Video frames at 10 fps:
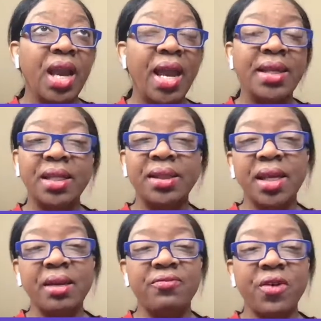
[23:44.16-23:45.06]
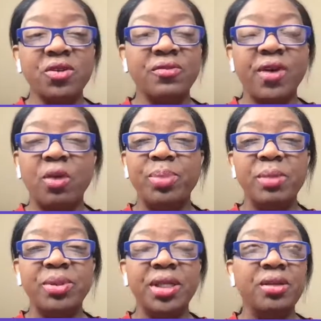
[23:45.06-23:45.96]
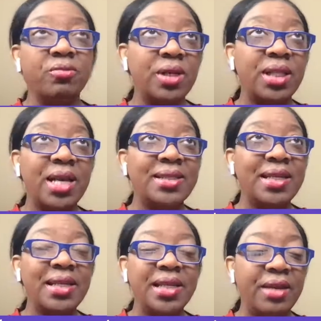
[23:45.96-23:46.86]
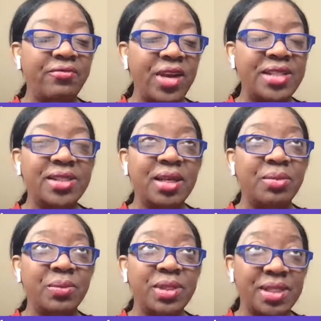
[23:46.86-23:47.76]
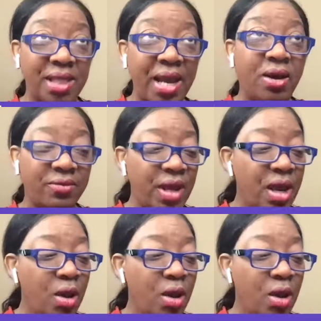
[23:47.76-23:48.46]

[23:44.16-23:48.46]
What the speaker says: And the thing, first of all, people need to realize they need to invest in themselves.